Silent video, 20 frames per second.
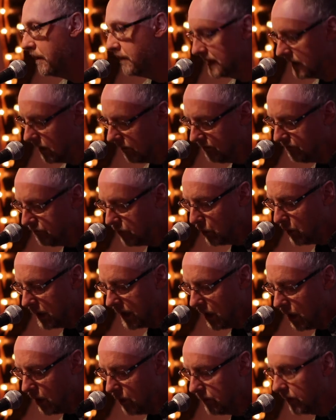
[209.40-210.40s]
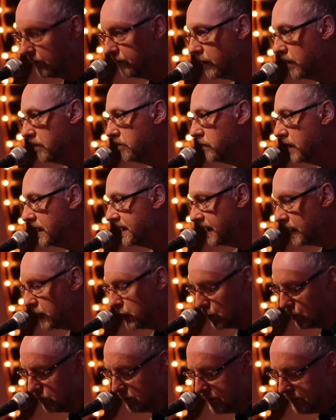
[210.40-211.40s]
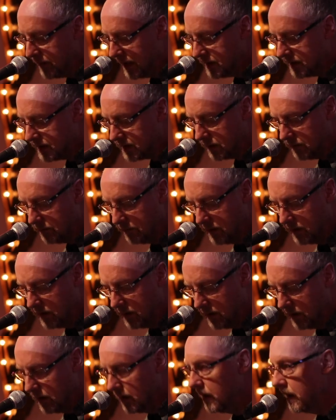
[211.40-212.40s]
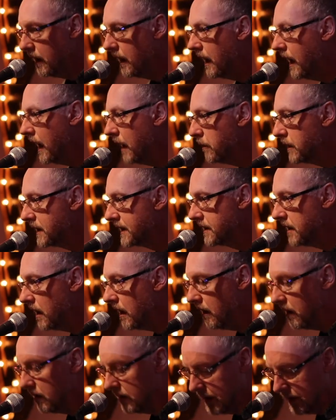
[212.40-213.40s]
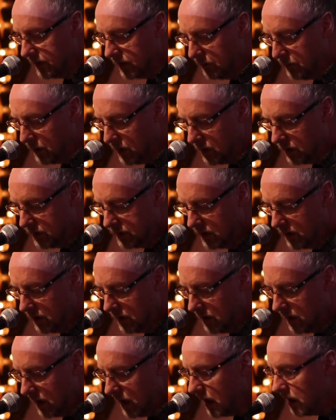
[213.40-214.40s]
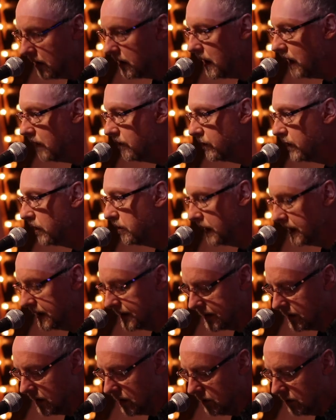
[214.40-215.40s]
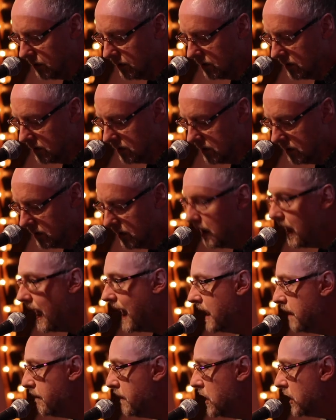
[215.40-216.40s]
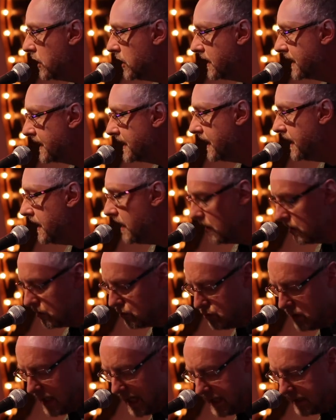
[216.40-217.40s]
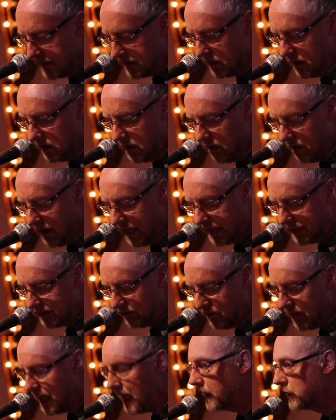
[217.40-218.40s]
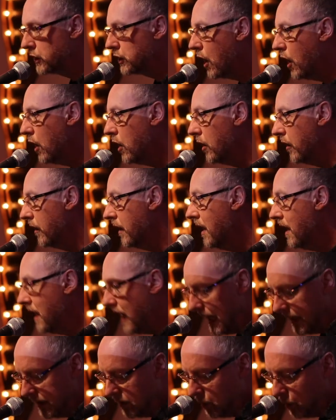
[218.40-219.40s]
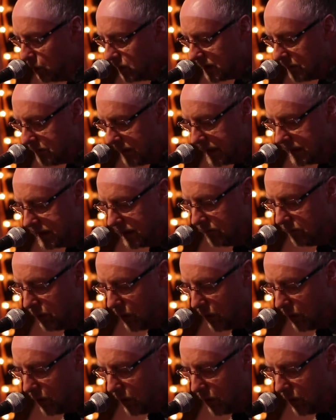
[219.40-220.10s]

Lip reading: himself falling over from residual momentum. It was dark in the pod, uncomfortably so. An emergency red light flashed on and an automated